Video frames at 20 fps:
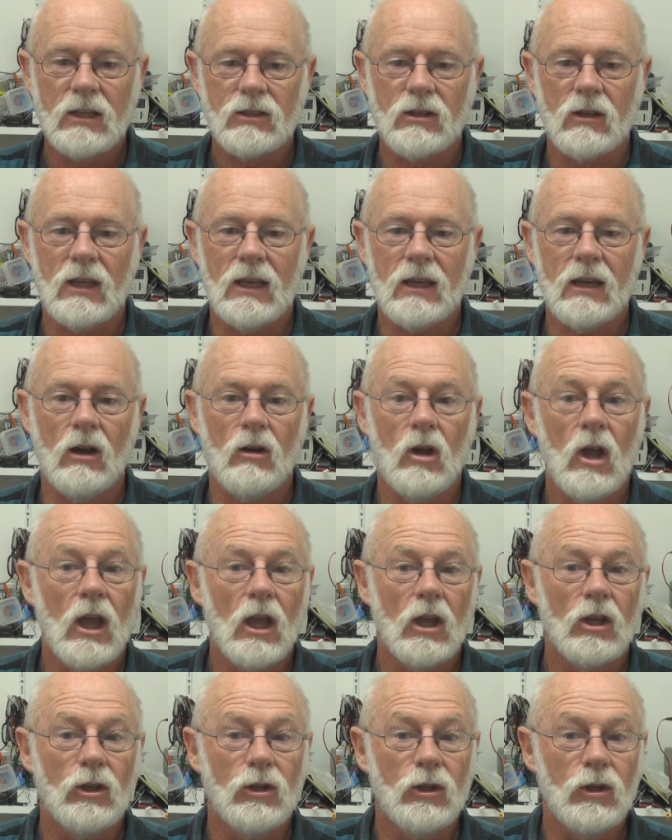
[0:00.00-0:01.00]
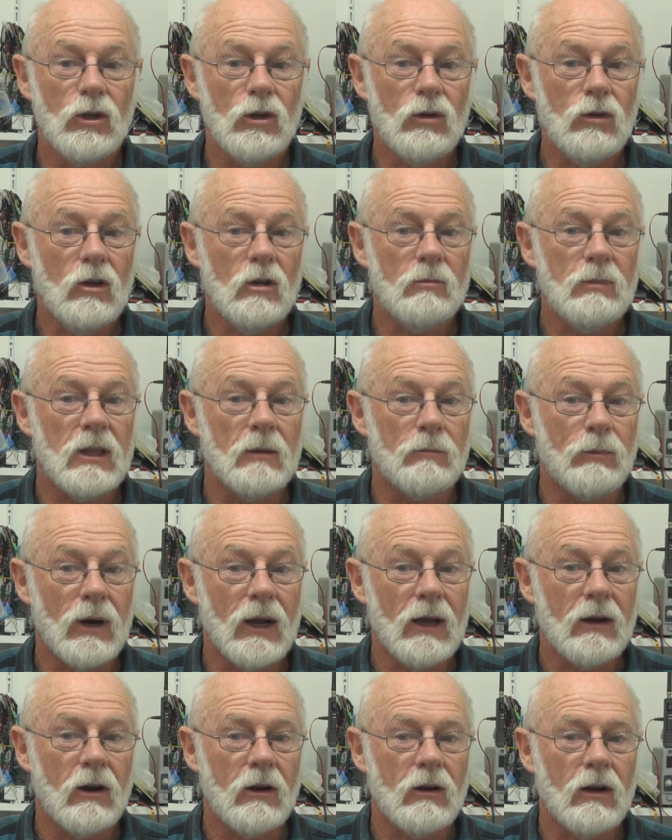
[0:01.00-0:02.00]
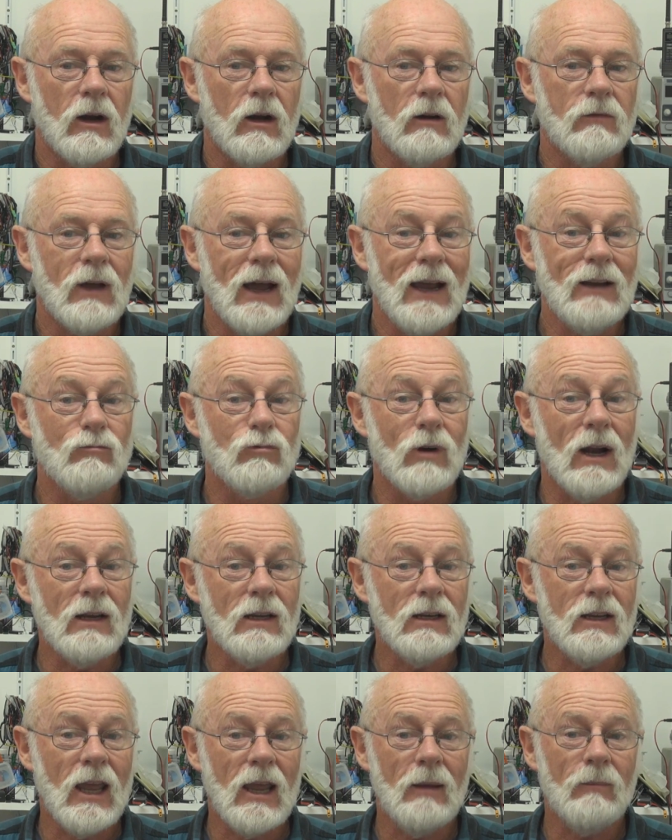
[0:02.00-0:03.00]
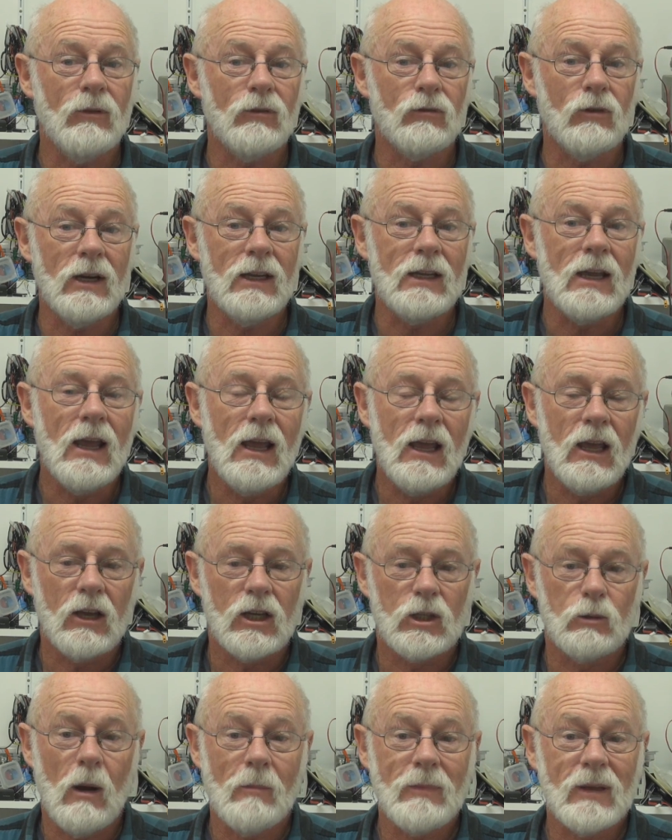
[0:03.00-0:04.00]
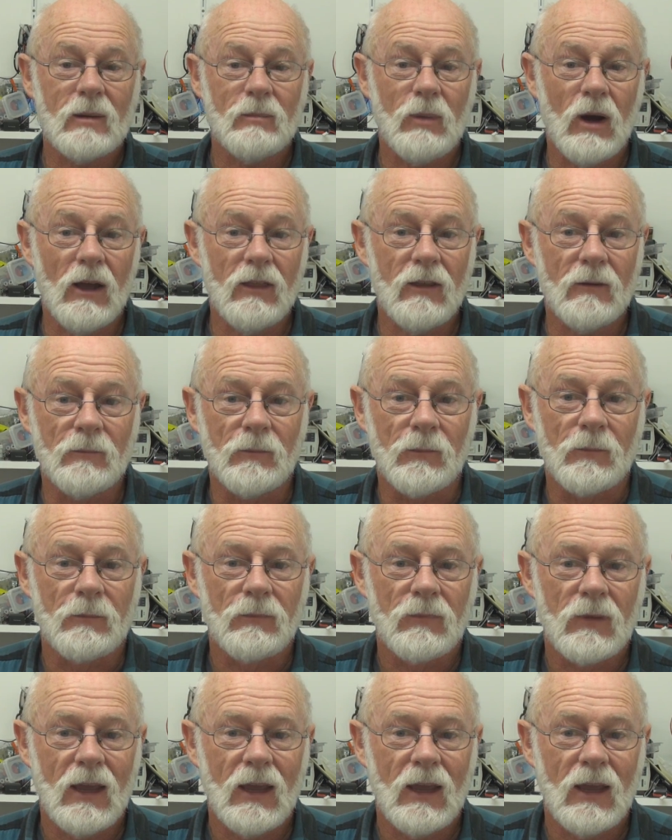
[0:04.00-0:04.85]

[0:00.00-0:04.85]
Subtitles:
So there you go. You could be the proud owner of a Runcam 3 because you won't be able to buy them.